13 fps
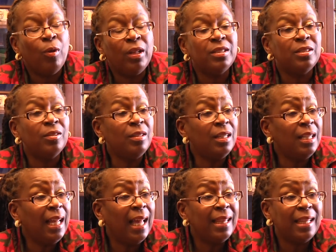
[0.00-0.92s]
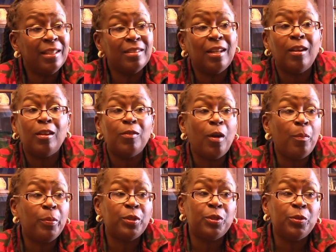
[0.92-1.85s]
Well, certainly, I think there's a lot
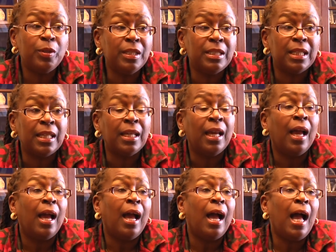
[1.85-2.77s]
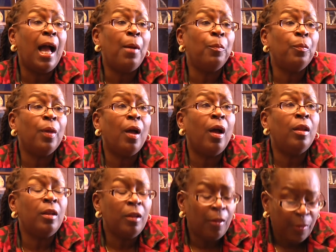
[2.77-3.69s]
of opportunity. On
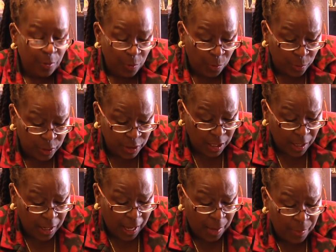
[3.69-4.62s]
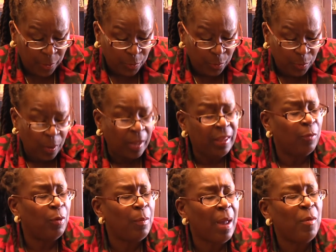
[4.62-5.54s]
another note, I don't know, I
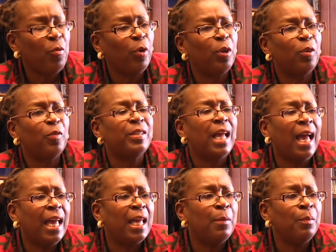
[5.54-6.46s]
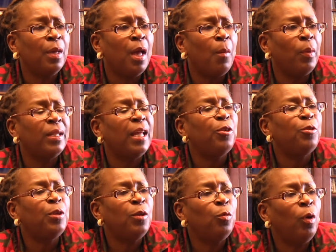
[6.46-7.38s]
think we might be running out of time, but
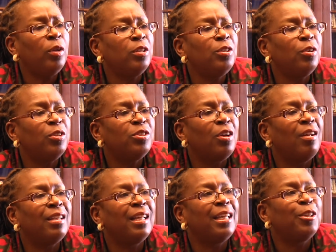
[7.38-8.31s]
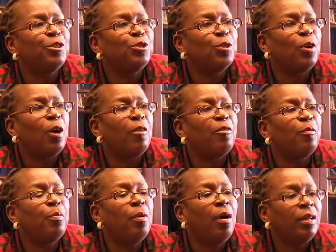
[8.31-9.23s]
I did want to touch on the issue
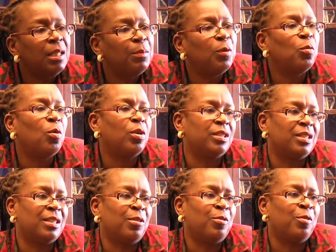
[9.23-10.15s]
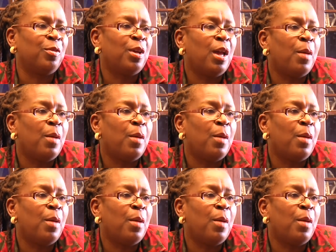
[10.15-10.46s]
of potable water now.